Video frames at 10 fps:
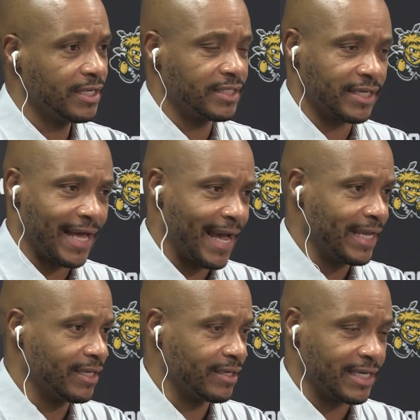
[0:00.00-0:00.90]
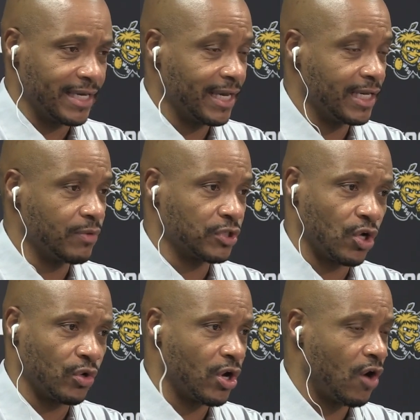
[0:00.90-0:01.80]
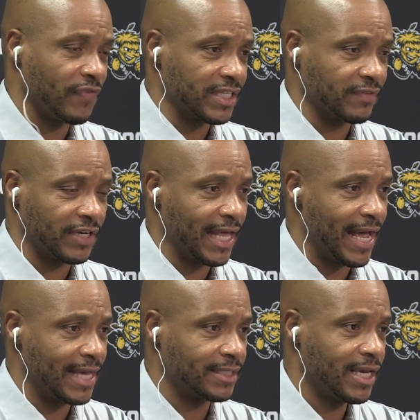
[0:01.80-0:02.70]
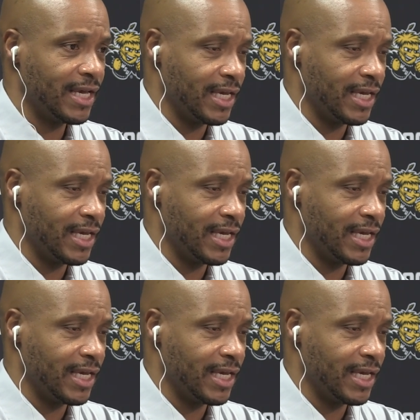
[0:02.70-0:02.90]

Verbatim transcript: Tonight, again, he was on the offensive glass.